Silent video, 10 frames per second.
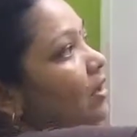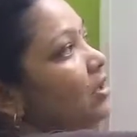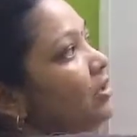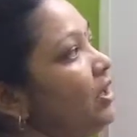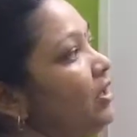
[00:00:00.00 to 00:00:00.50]

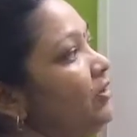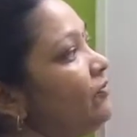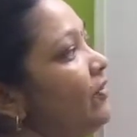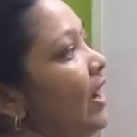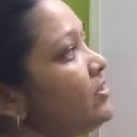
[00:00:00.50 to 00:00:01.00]
green
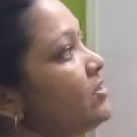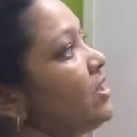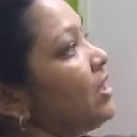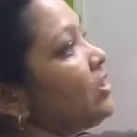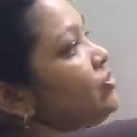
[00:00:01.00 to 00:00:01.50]
flat
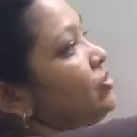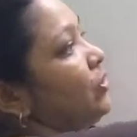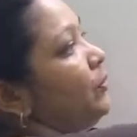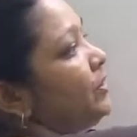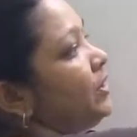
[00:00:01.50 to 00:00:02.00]

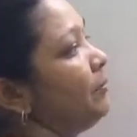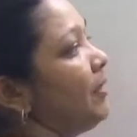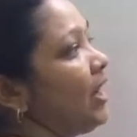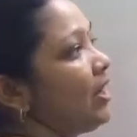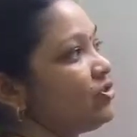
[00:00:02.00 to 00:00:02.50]
structure with a
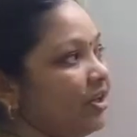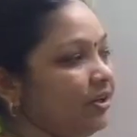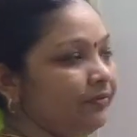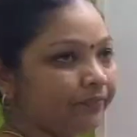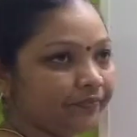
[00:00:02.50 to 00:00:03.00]

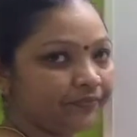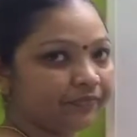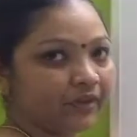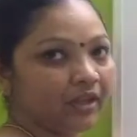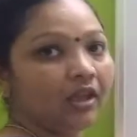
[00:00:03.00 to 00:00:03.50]
margin.
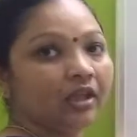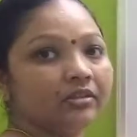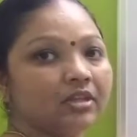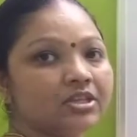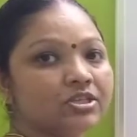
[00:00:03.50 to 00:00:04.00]

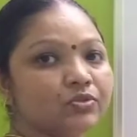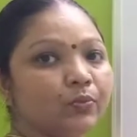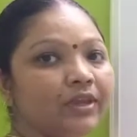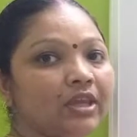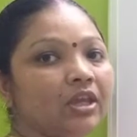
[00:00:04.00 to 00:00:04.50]
This
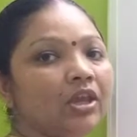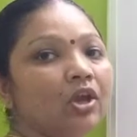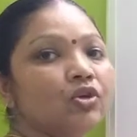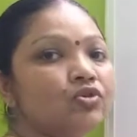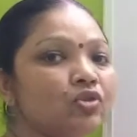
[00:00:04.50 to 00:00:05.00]
we
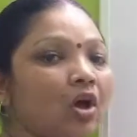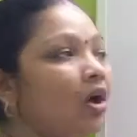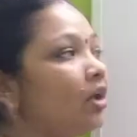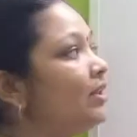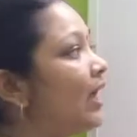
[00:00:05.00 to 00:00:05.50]

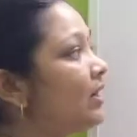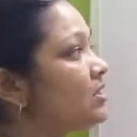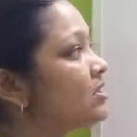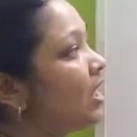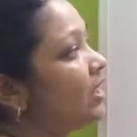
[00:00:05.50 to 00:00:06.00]
saw that
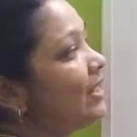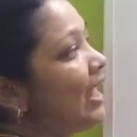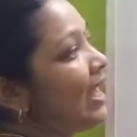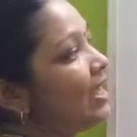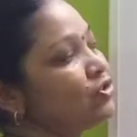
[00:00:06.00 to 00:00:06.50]
is
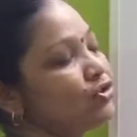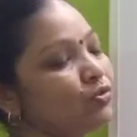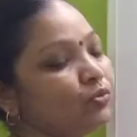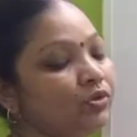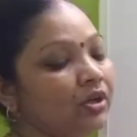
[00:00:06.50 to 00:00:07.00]
attached
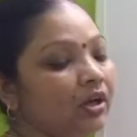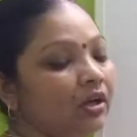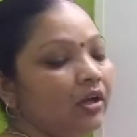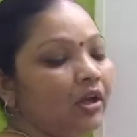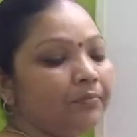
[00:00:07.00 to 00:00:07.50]
to the
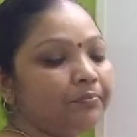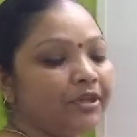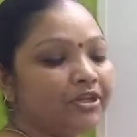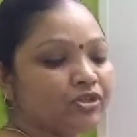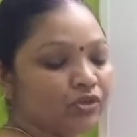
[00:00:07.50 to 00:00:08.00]

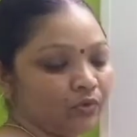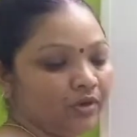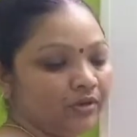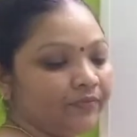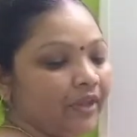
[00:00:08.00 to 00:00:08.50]

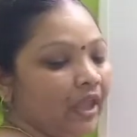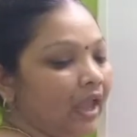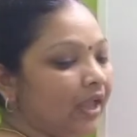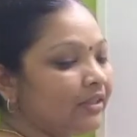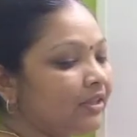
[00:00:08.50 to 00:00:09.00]
petiole,
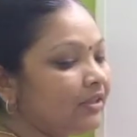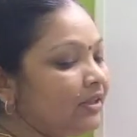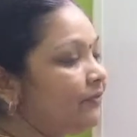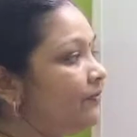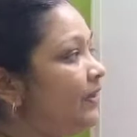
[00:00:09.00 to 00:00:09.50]
and
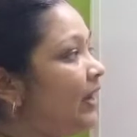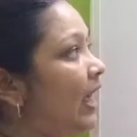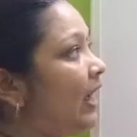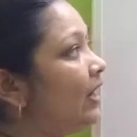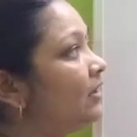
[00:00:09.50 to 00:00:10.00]

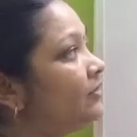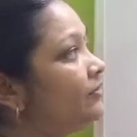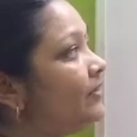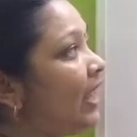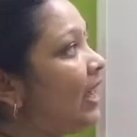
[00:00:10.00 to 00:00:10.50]
the
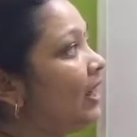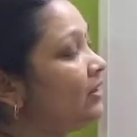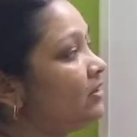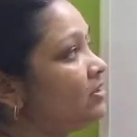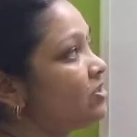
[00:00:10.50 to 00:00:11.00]

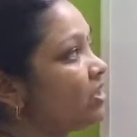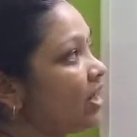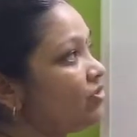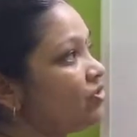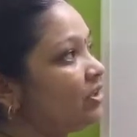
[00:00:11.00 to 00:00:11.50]
flat
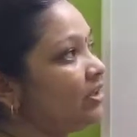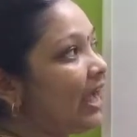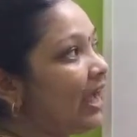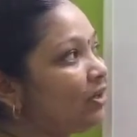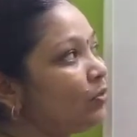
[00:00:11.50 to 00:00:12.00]
structure
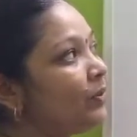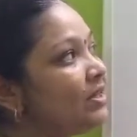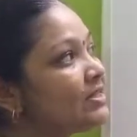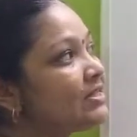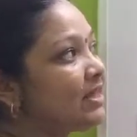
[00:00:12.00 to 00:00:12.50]
that
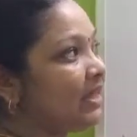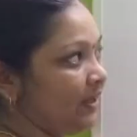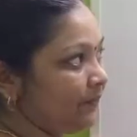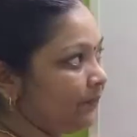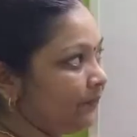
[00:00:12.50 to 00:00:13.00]
we
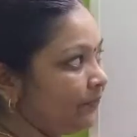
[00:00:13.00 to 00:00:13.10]
see,